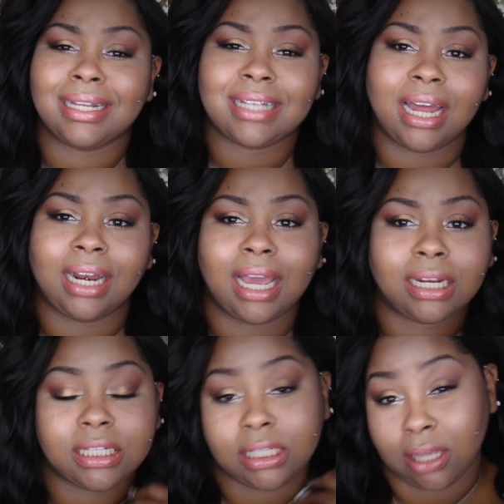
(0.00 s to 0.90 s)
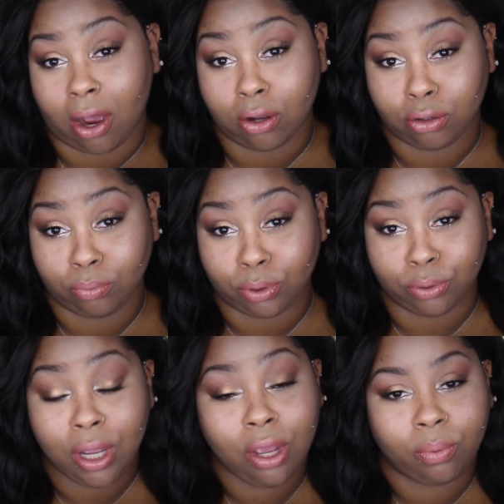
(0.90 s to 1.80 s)
It's kind of like a talk
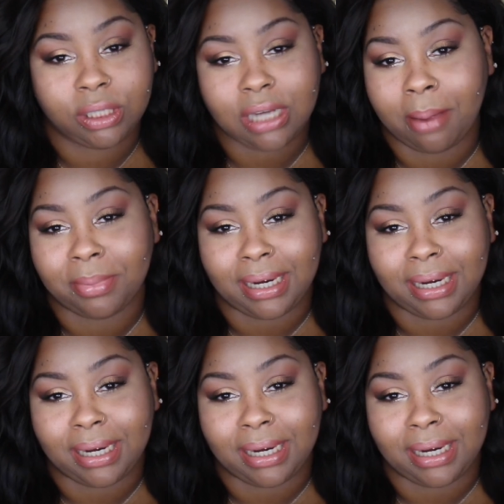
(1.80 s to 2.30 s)
through, which I